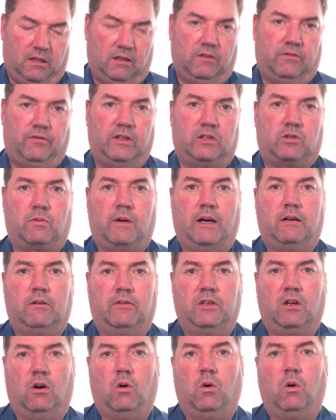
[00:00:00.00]
fits right over
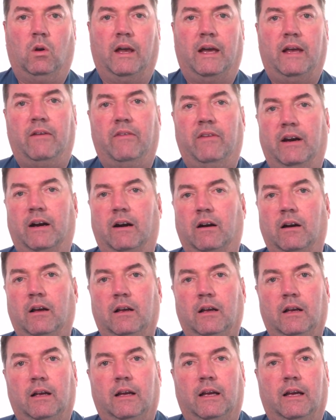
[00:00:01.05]
the whole end there
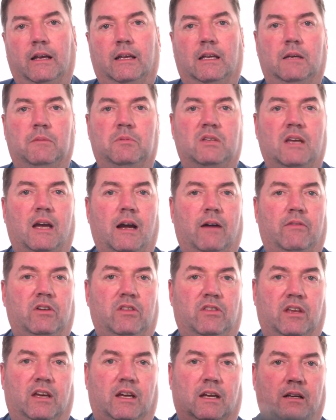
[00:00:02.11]
and keeps
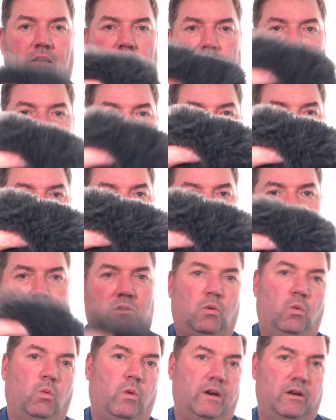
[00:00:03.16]
everything
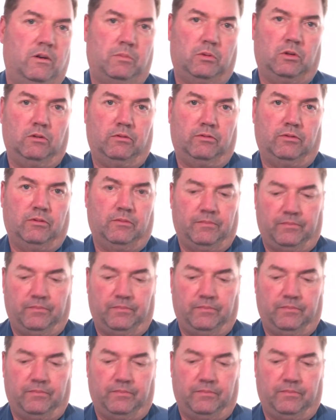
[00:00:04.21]
windproof.